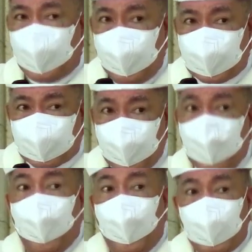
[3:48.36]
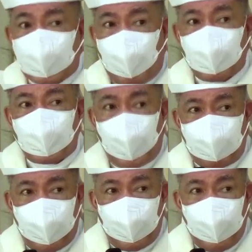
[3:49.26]
is as our
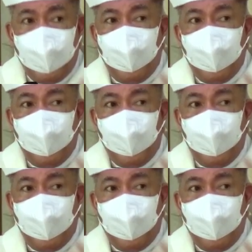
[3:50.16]
shepherd,